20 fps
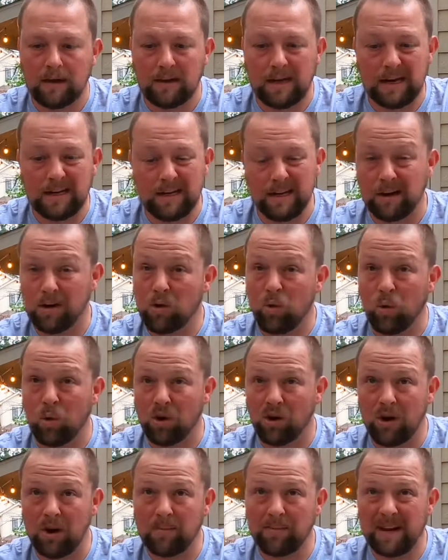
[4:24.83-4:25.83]
They
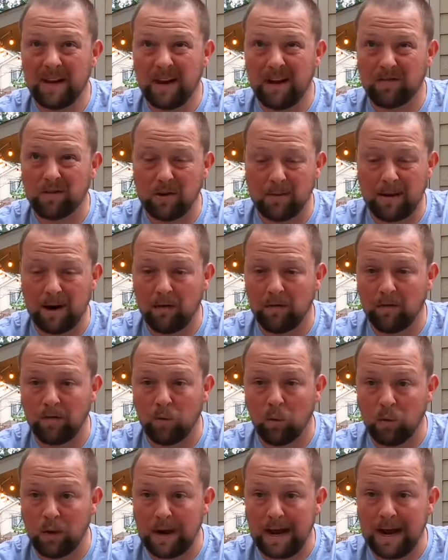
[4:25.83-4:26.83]
decored on me after about
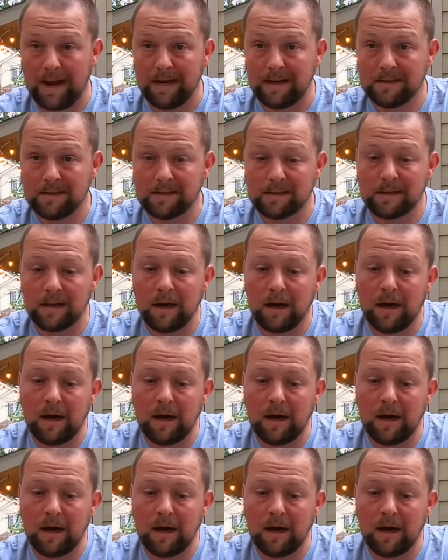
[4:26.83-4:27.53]
4 days.